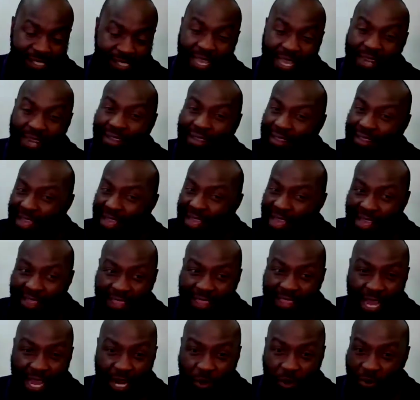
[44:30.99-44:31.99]
and they
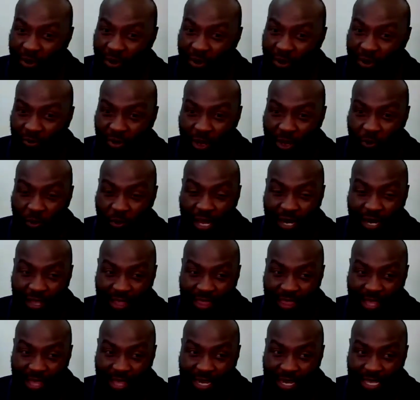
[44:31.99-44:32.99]
are doing very well in the
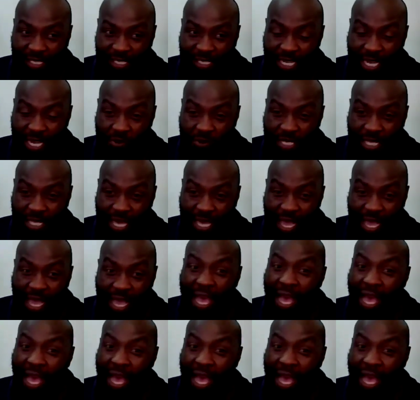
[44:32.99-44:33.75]
industry out there.